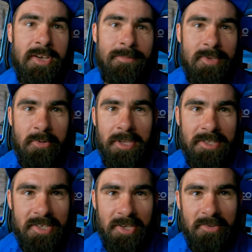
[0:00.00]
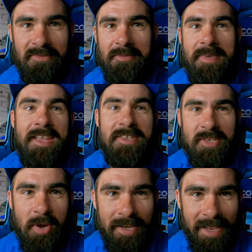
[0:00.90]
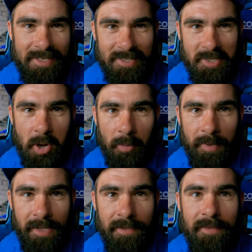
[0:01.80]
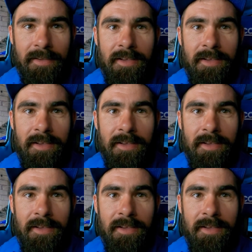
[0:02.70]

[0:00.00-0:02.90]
so I'm talking to you from inside Esther's cockpit.